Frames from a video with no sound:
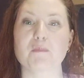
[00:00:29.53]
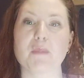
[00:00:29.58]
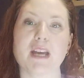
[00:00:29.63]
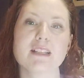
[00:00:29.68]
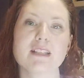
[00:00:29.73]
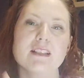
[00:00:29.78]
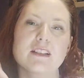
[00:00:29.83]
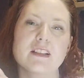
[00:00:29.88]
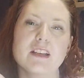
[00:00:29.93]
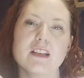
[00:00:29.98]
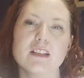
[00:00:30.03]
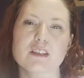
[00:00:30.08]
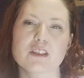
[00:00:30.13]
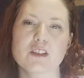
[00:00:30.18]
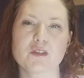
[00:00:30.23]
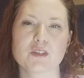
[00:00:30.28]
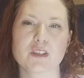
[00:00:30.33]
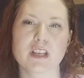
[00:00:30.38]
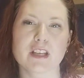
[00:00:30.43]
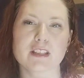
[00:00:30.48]
Basically it's
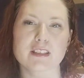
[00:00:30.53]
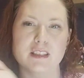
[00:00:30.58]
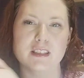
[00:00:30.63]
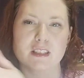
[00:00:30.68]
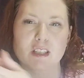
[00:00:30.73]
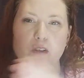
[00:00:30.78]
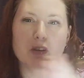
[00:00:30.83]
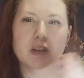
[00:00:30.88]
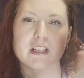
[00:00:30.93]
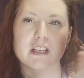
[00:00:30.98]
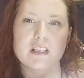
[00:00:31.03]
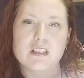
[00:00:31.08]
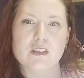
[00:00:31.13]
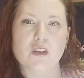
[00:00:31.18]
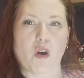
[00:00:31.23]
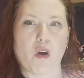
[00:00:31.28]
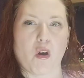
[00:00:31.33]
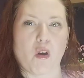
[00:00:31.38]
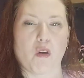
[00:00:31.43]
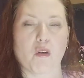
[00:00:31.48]
using a series
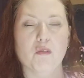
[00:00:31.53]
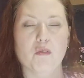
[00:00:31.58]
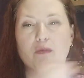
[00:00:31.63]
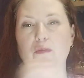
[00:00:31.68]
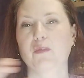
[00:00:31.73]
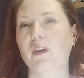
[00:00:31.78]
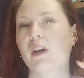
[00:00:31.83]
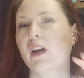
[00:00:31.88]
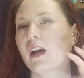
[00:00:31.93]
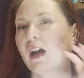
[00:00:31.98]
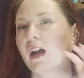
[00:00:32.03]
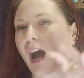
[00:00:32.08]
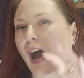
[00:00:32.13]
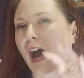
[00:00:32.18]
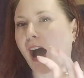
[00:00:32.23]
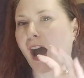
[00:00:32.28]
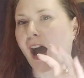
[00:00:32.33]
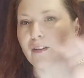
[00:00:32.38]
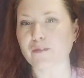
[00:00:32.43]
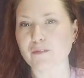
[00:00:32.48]
of
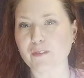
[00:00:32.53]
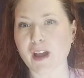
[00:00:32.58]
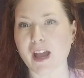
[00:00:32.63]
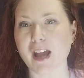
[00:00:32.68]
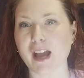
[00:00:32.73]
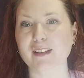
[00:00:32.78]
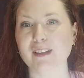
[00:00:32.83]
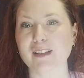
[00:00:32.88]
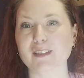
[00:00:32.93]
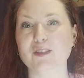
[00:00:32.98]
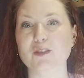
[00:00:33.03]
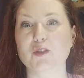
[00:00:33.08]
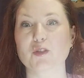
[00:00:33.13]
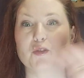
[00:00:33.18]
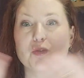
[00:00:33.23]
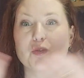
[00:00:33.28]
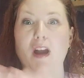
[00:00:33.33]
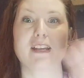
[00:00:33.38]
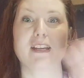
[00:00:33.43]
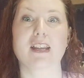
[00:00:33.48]
artifacts to
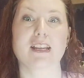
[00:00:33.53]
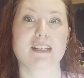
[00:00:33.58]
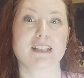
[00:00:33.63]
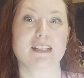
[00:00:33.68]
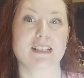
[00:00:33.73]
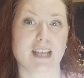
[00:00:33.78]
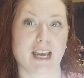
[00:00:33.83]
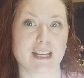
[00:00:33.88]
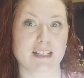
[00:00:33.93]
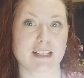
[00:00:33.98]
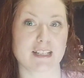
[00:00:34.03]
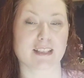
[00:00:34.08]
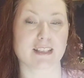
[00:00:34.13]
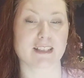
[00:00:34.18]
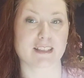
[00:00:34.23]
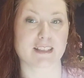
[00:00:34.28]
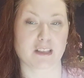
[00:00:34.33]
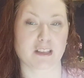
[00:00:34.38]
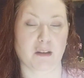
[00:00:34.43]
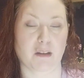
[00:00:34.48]
try and date
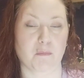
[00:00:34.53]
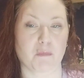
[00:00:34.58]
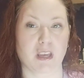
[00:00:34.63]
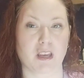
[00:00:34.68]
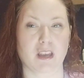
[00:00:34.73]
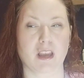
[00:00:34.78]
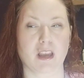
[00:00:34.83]
something.